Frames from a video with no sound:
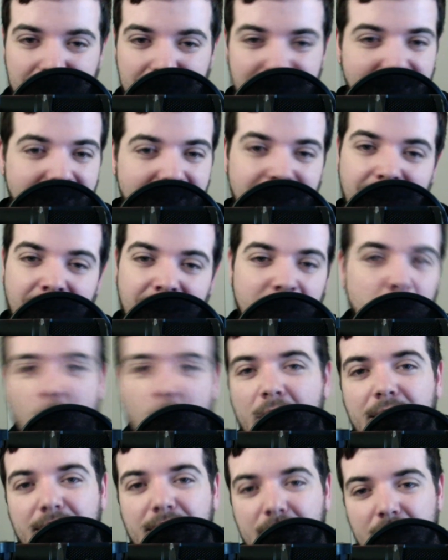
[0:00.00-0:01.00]
is a thing and
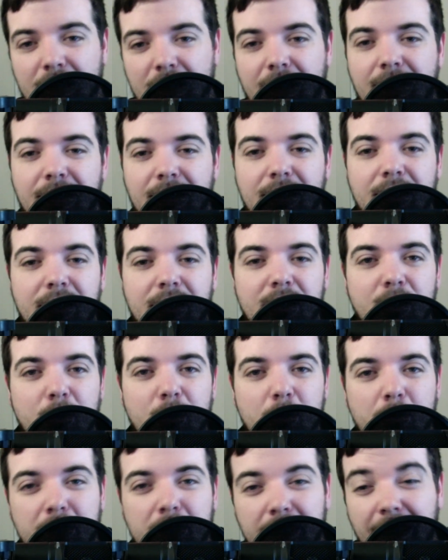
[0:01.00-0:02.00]
why it's a good idea
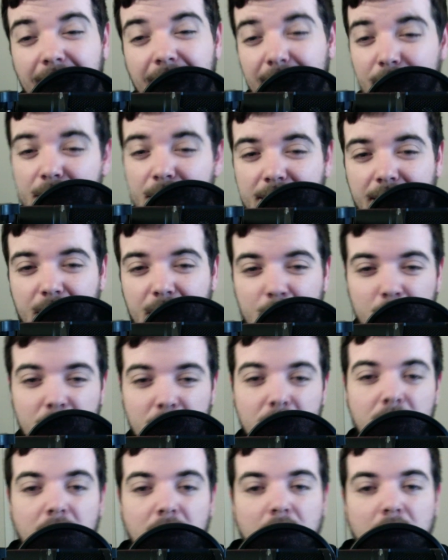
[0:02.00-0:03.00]
to be ahead of schedule